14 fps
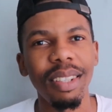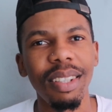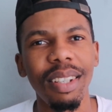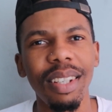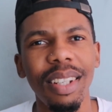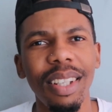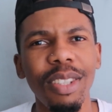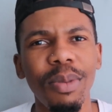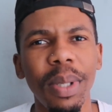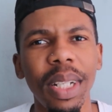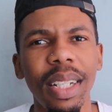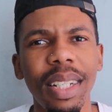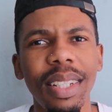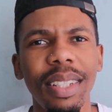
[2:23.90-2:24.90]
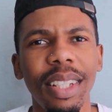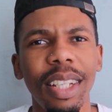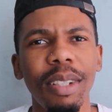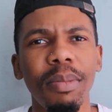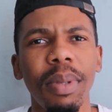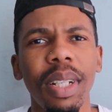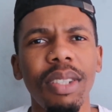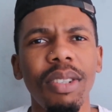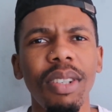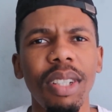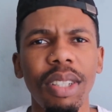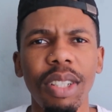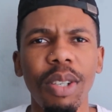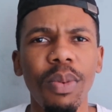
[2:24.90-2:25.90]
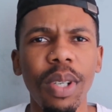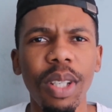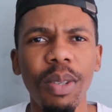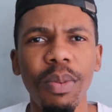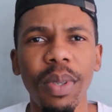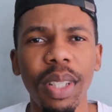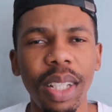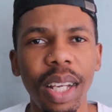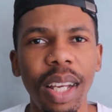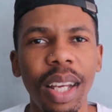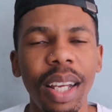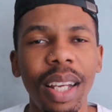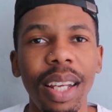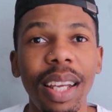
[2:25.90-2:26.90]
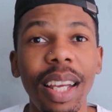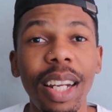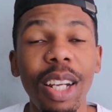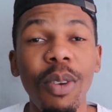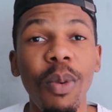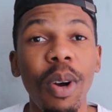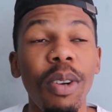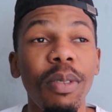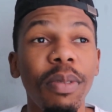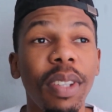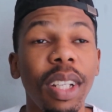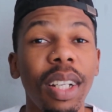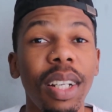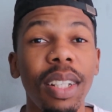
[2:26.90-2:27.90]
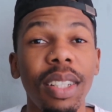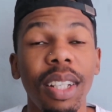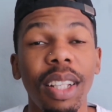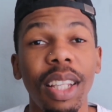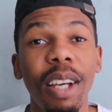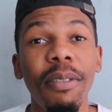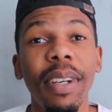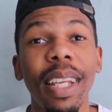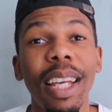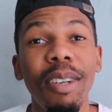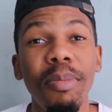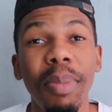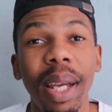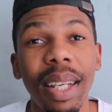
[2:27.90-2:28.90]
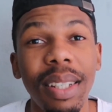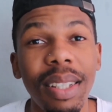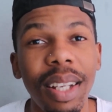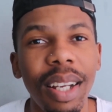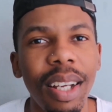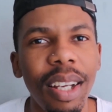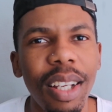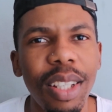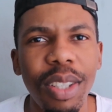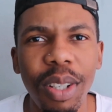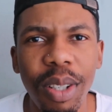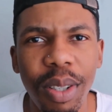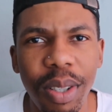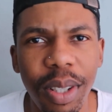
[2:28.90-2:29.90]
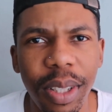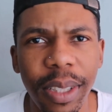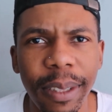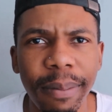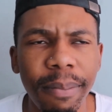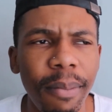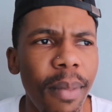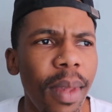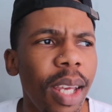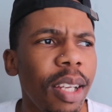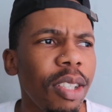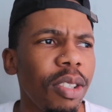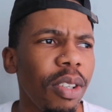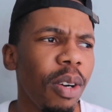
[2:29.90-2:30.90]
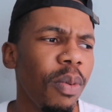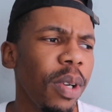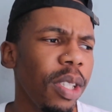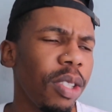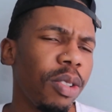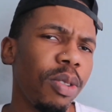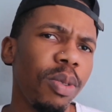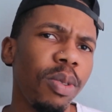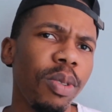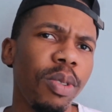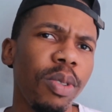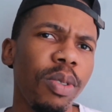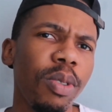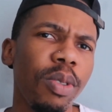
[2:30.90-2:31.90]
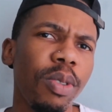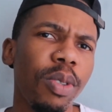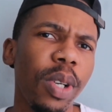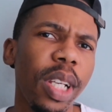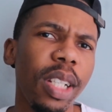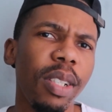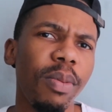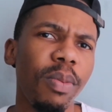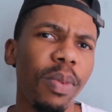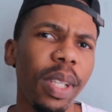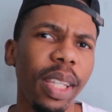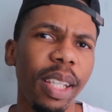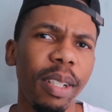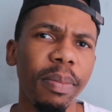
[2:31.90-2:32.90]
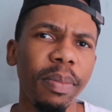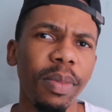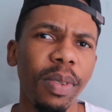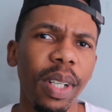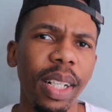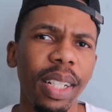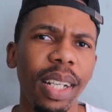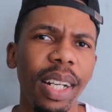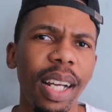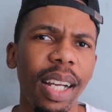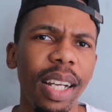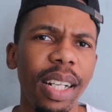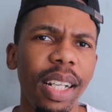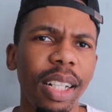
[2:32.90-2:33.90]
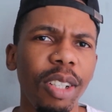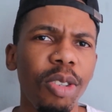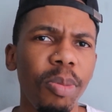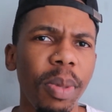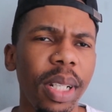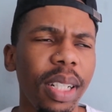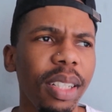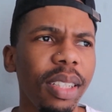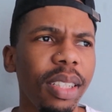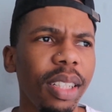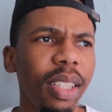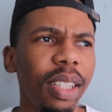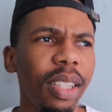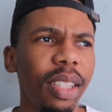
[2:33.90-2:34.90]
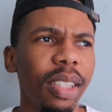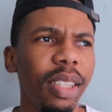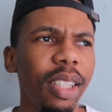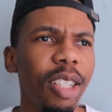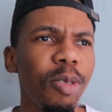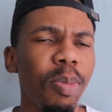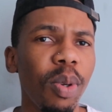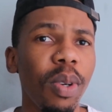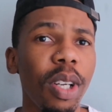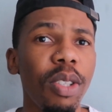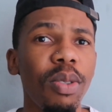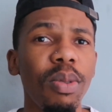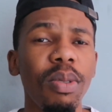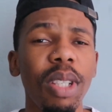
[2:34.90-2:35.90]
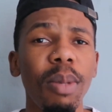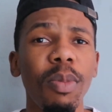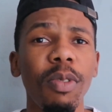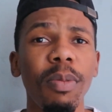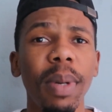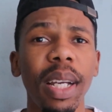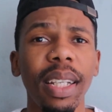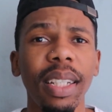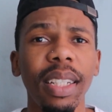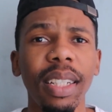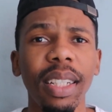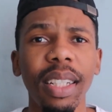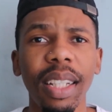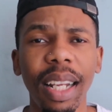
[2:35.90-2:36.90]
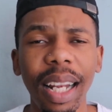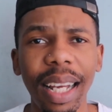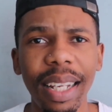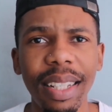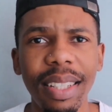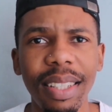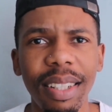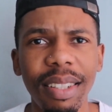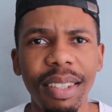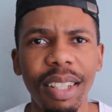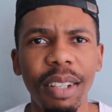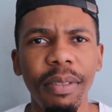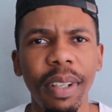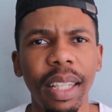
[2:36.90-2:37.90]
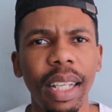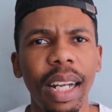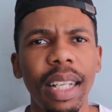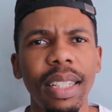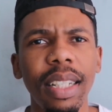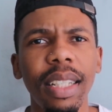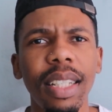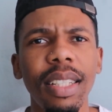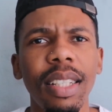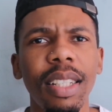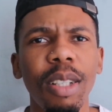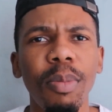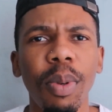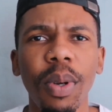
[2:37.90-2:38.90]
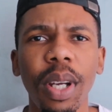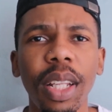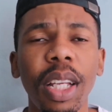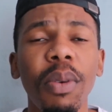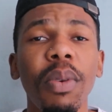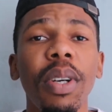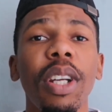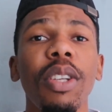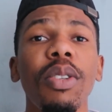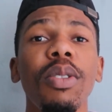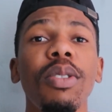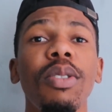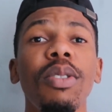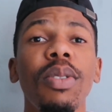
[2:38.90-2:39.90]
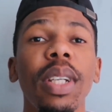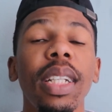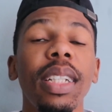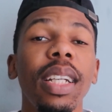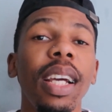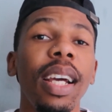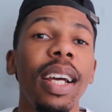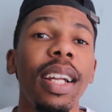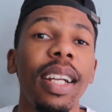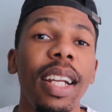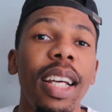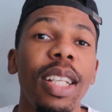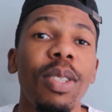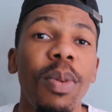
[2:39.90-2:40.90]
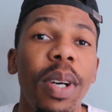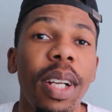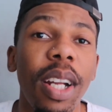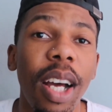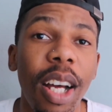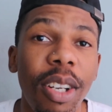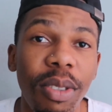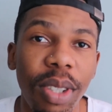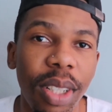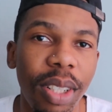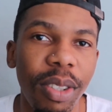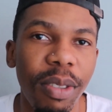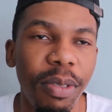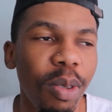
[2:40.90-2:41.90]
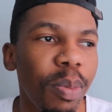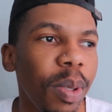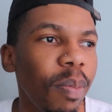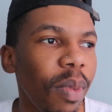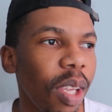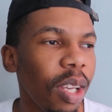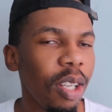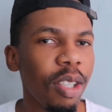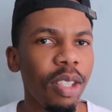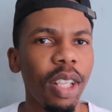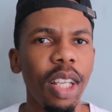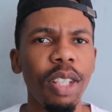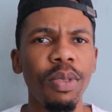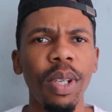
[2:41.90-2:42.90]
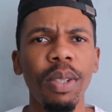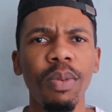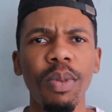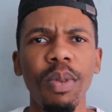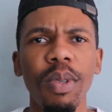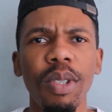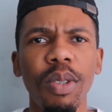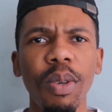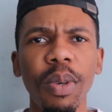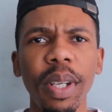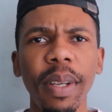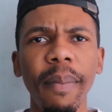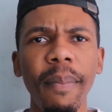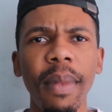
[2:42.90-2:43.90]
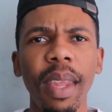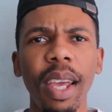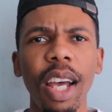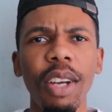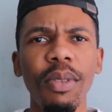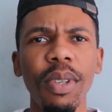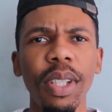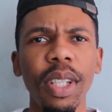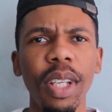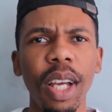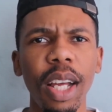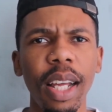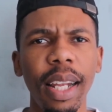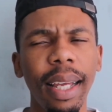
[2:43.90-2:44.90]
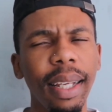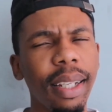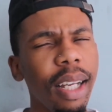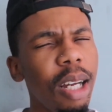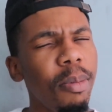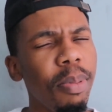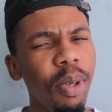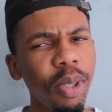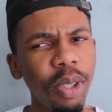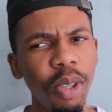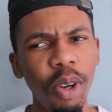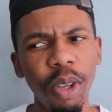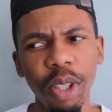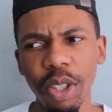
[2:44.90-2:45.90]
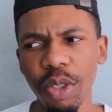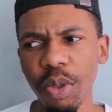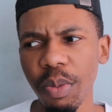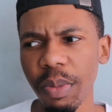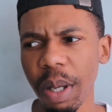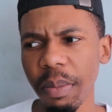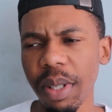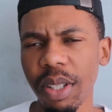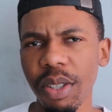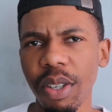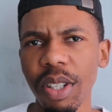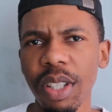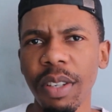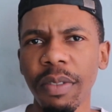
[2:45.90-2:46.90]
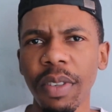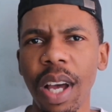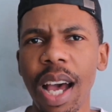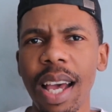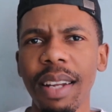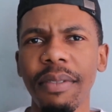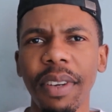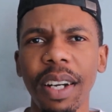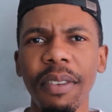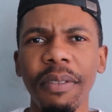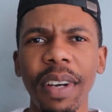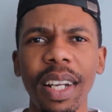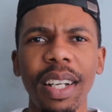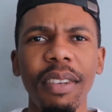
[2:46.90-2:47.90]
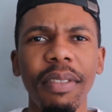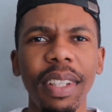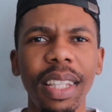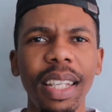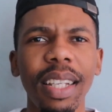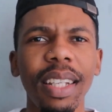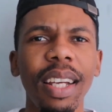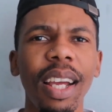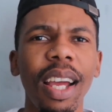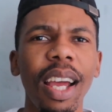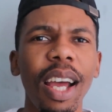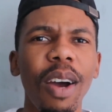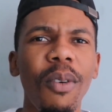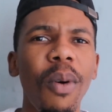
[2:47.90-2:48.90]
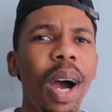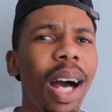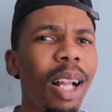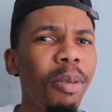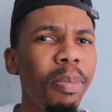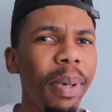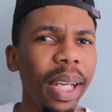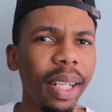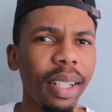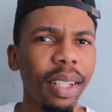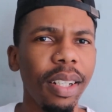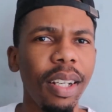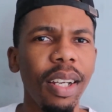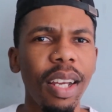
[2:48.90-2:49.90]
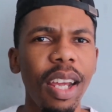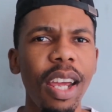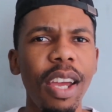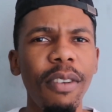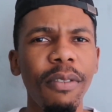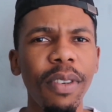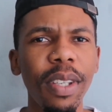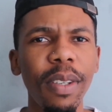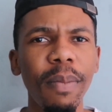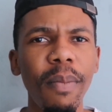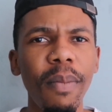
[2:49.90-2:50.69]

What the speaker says: it is what it is then, but as long as they're working with any one of the South African banks, it's all good. So I went to trade with them, right? And I kind of recommended this broker to some of my clients and stuff like that. I said this is the broker that we're gonna use to trade NES 100, you feel me? So that's what we was doing. And we, like, upon all the new members, because I had verified everything a while back, every